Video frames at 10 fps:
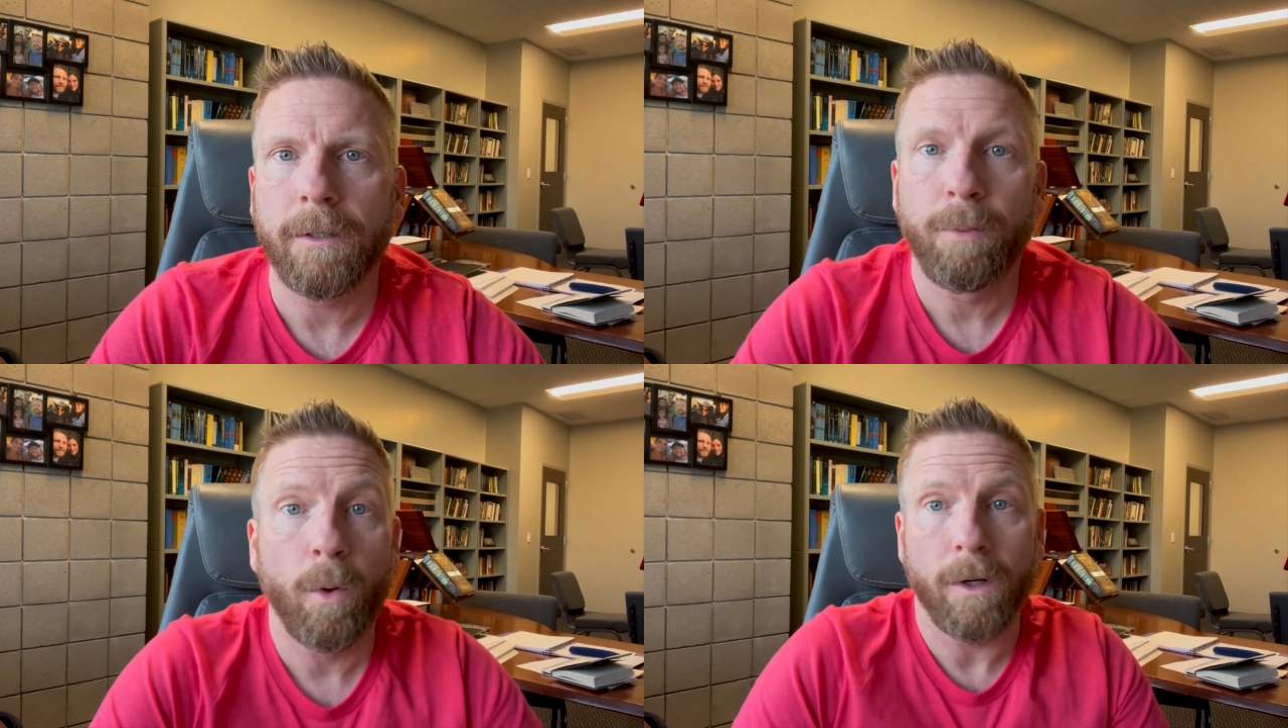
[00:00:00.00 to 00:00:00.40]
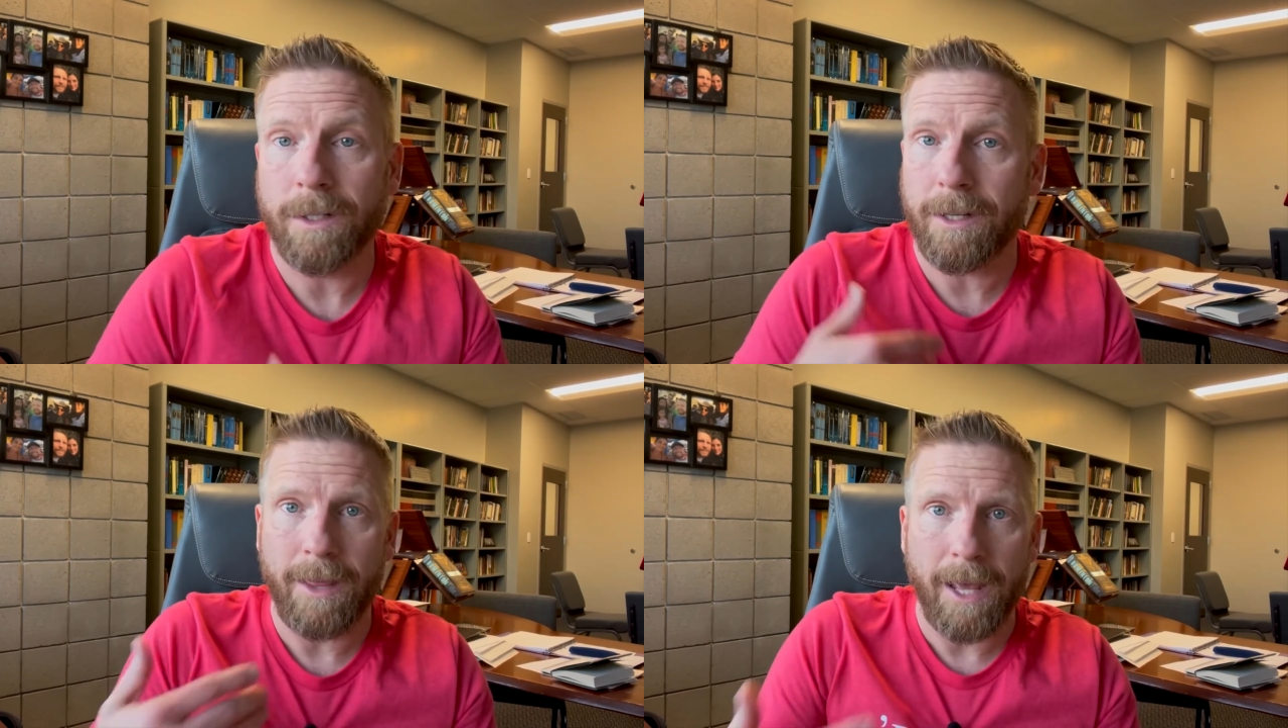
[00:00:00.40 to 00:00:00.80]

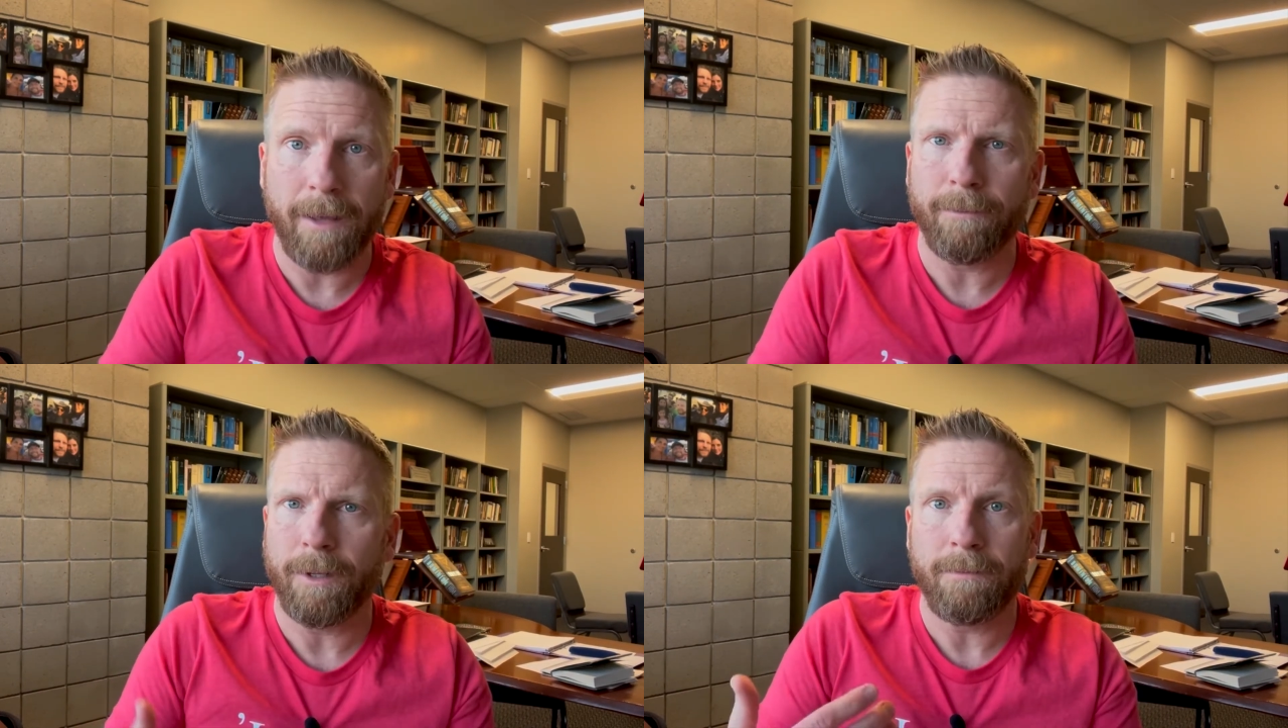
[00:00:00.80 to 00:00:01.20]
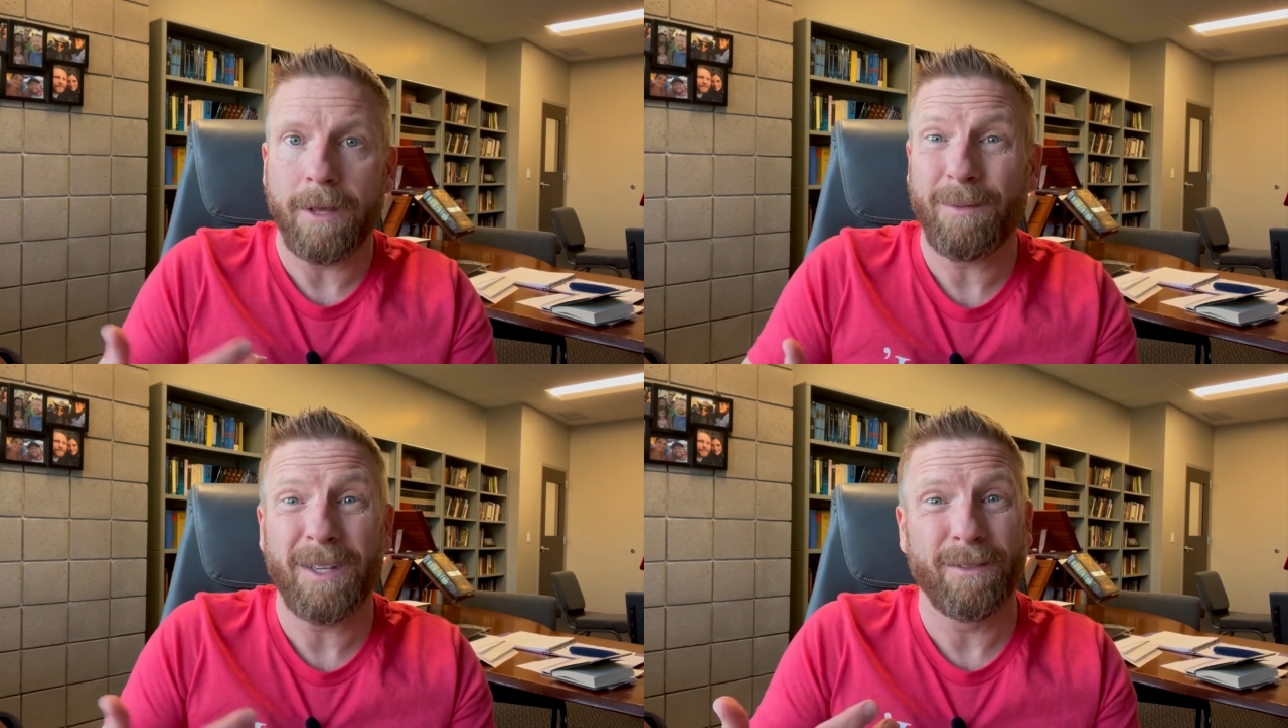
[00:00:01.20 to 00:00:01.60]
importance to them, but
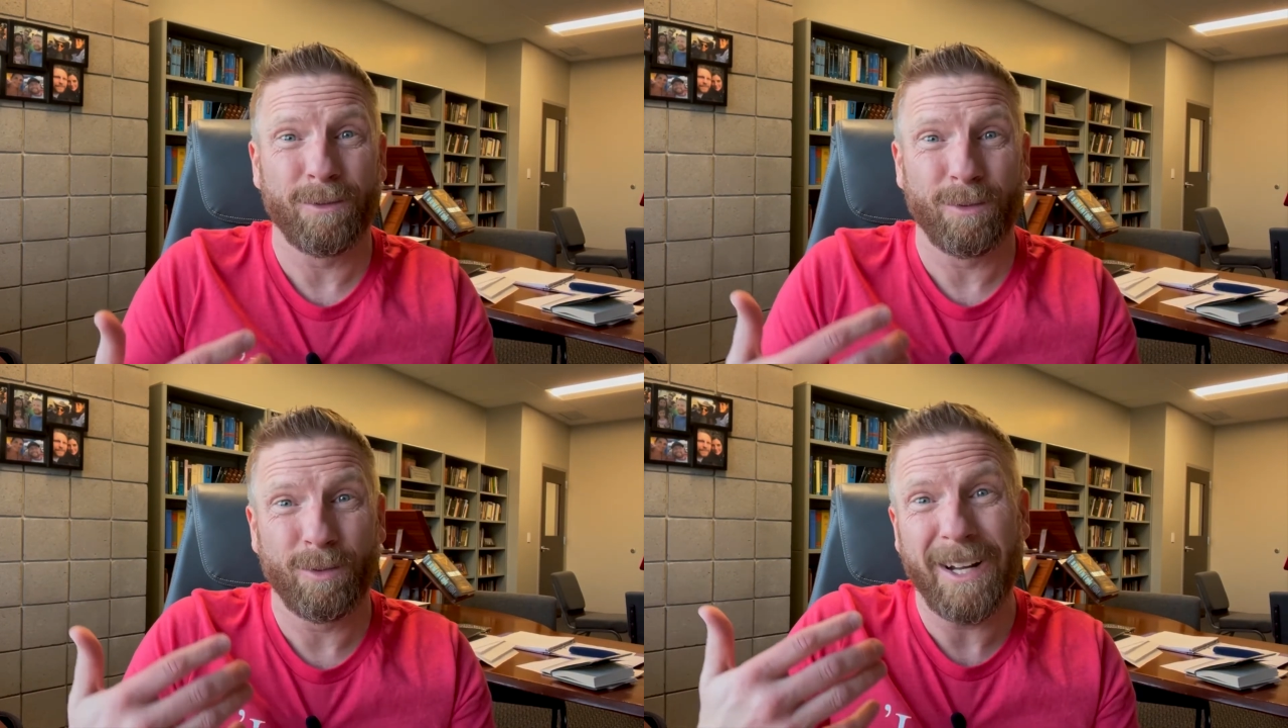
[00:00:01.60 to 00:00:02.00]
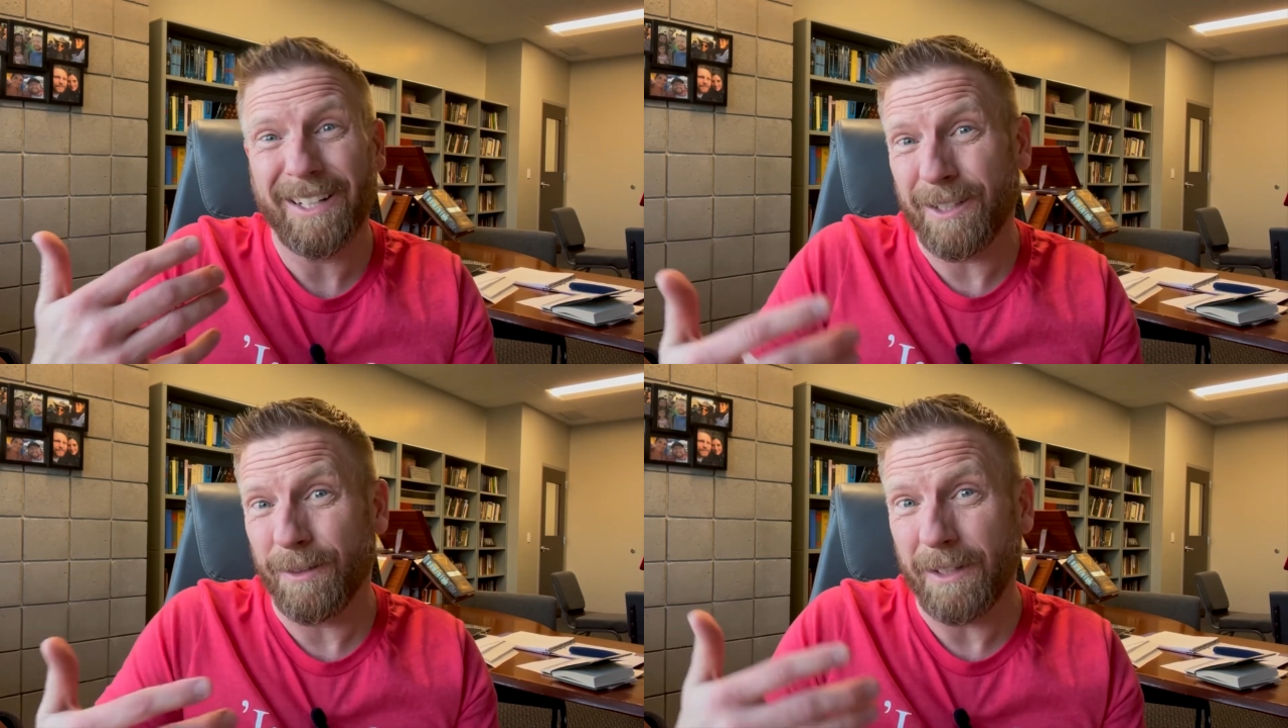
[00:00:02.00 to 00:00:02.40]
maybe of
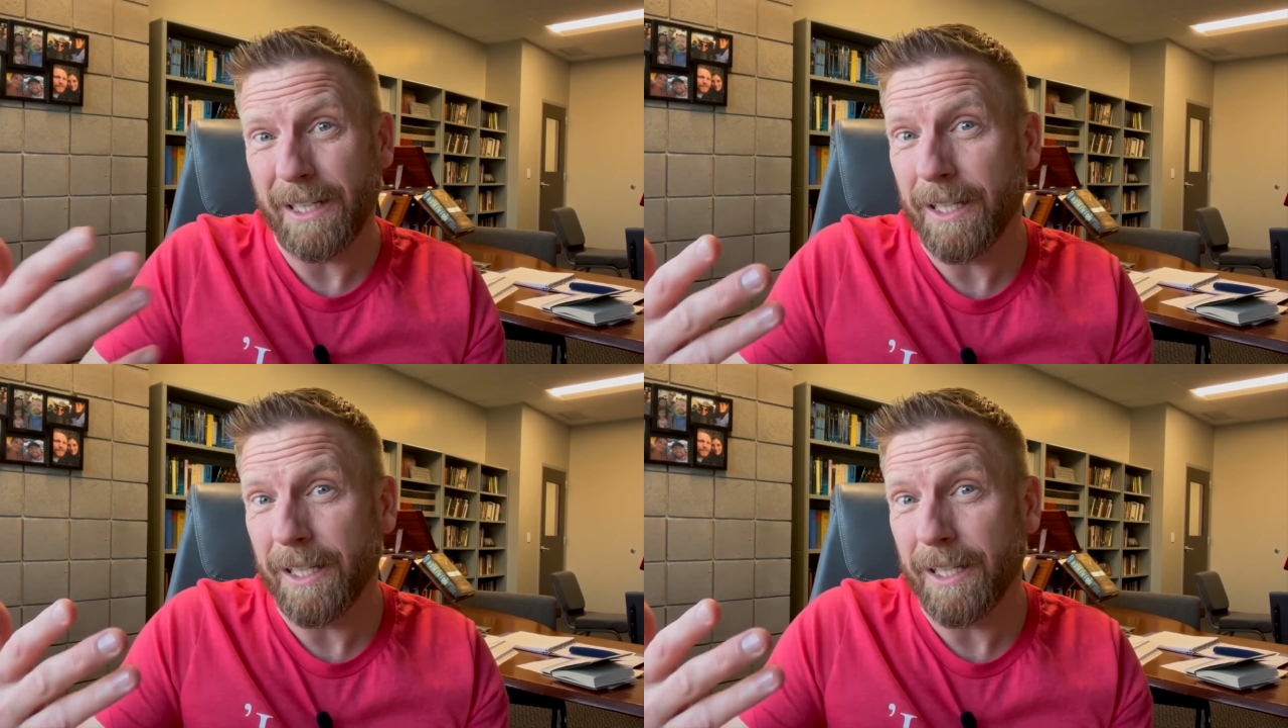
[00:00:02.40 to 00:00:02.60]
relatively